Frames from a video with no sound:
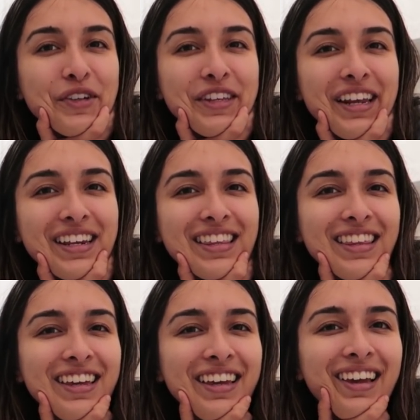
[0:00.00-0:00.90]
more than
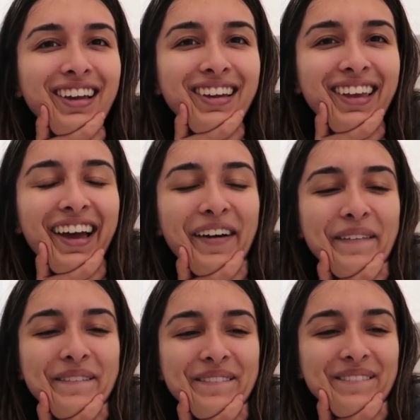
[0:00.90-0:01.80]
anything.
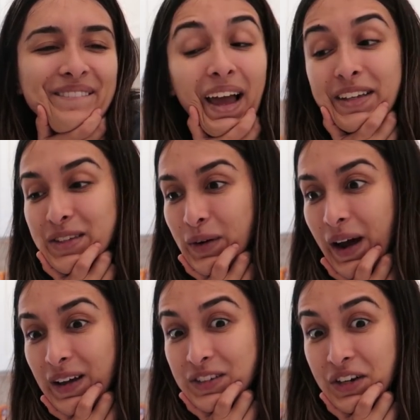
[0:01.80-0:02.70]
Yeah, so
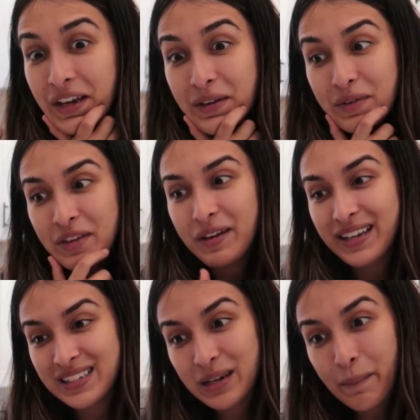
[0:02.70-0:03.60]
I'll check in with you guys